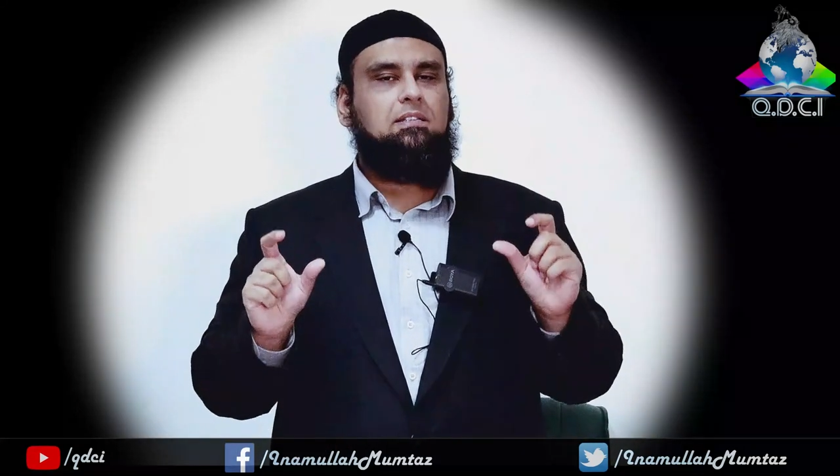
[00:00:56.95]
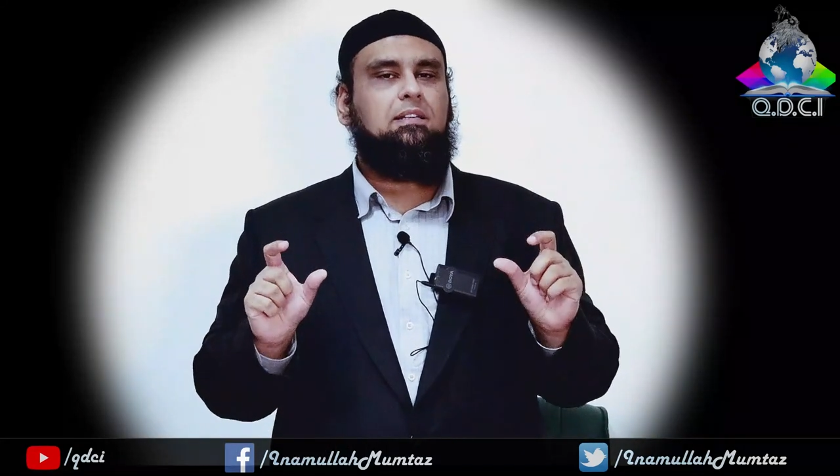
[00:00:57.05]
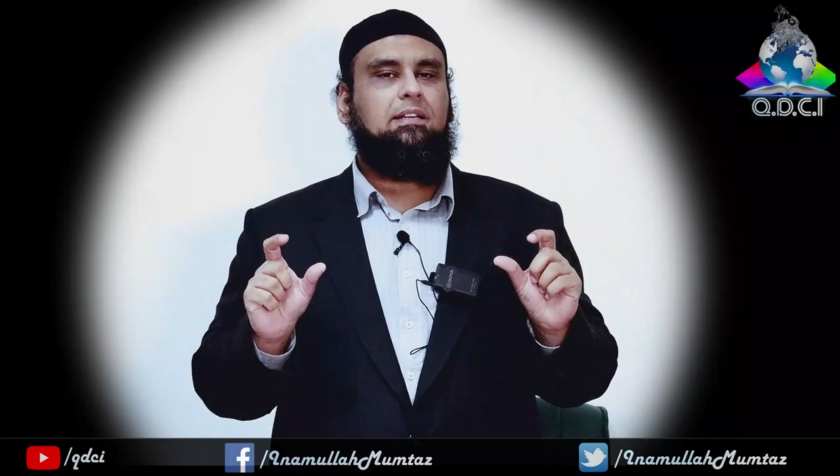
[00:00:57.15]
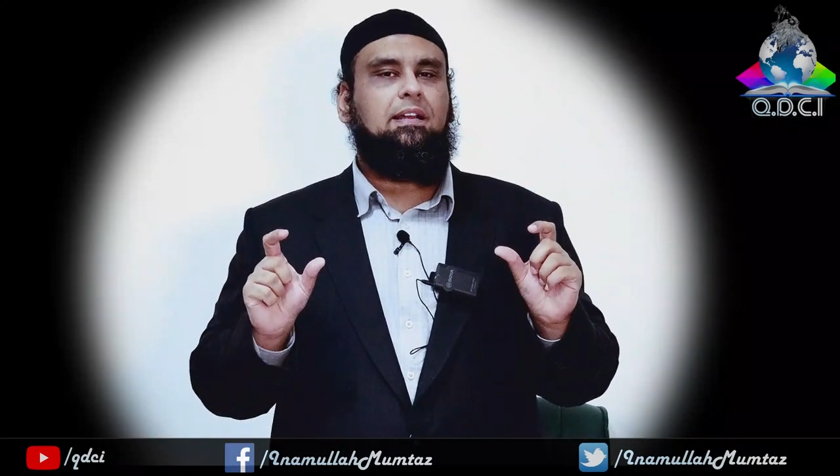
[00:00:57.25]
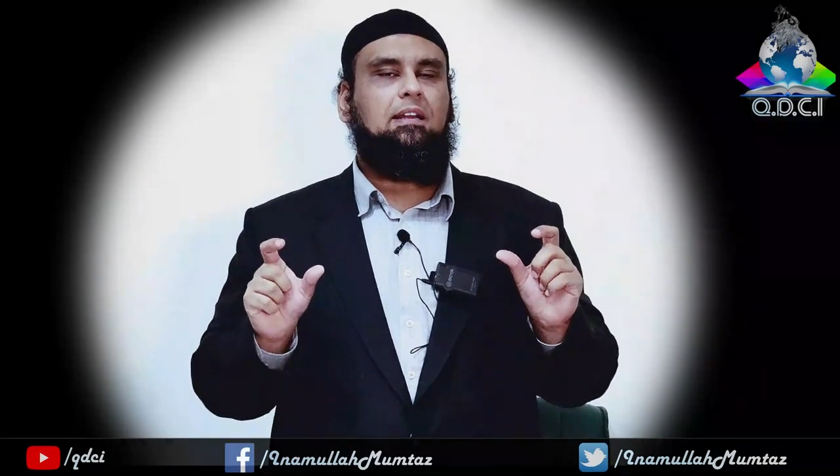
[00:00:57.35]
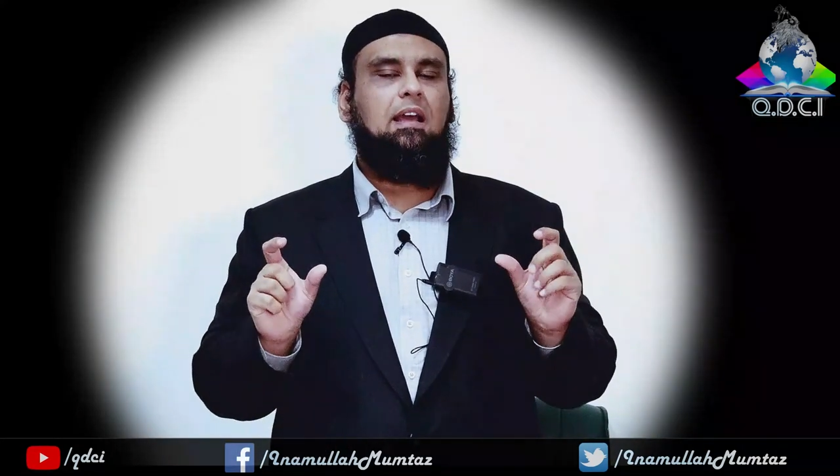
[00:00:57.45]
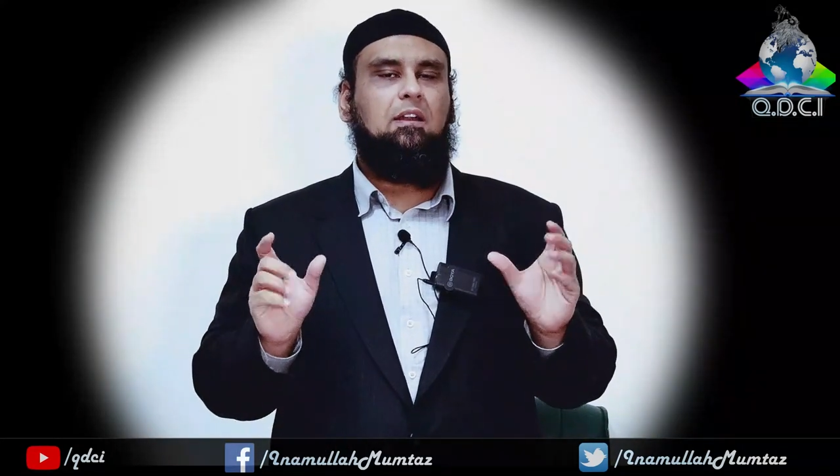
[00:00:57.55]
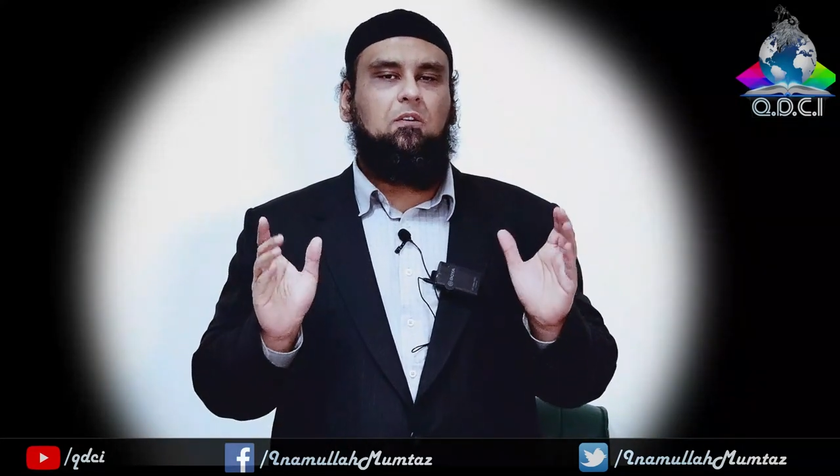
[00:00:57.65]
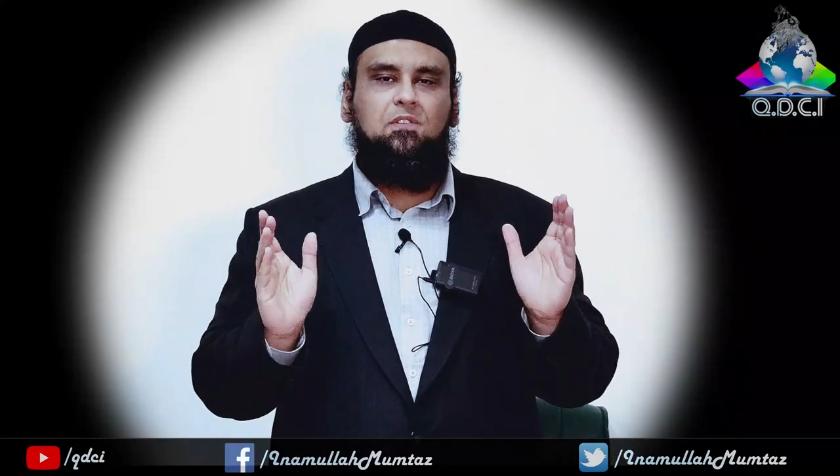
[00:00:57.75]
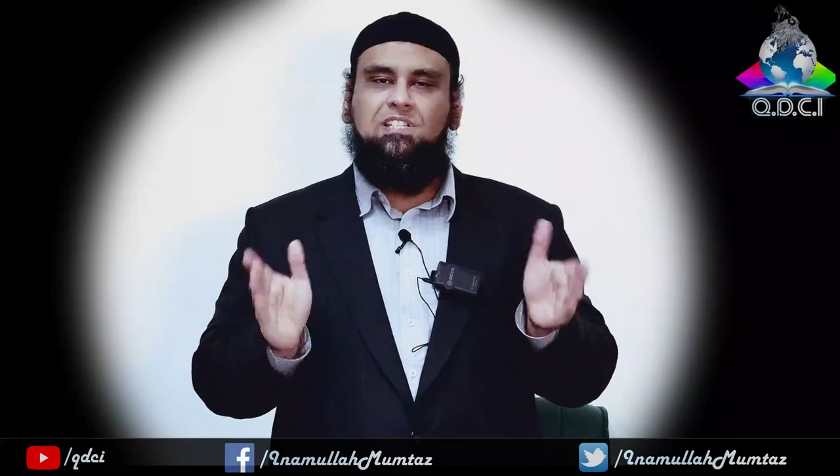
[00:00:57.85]
certain
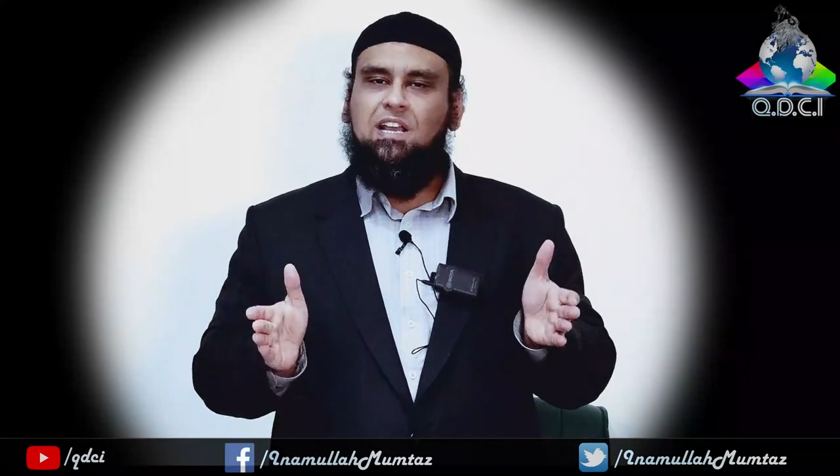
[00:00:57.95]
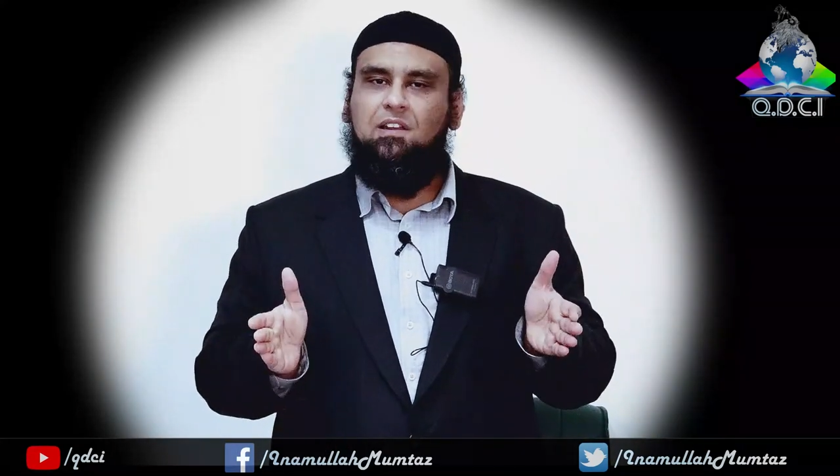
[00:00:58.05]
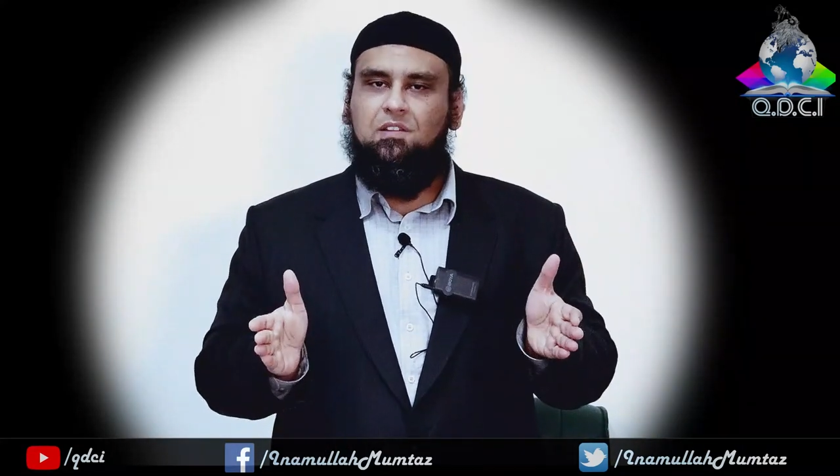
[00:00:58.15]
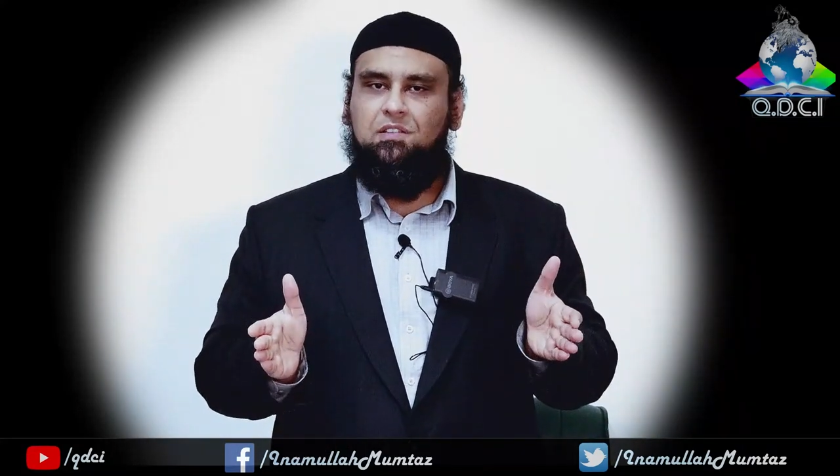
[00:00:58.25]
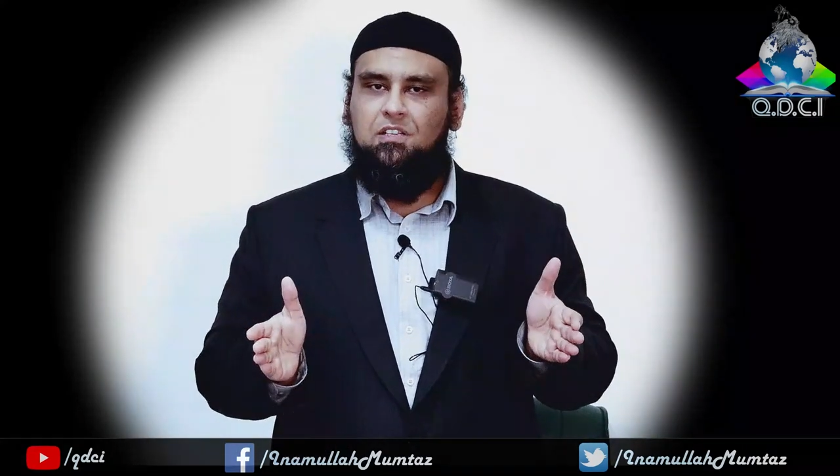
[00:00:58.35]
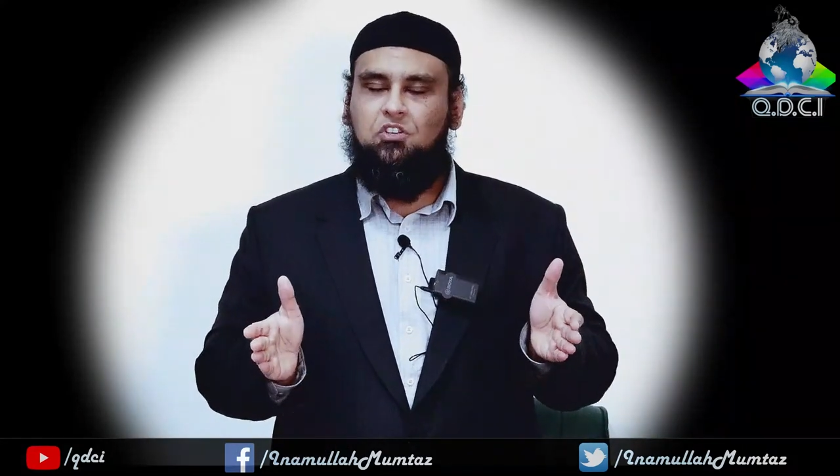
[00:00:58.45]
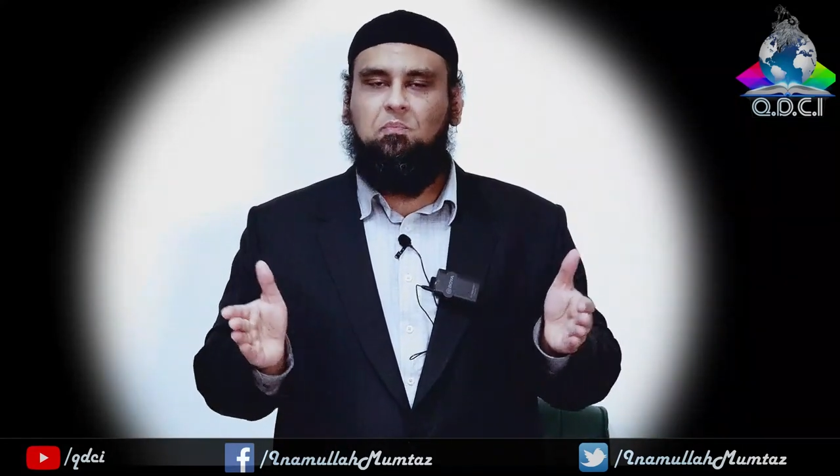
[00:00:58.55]
kind of sicknesses,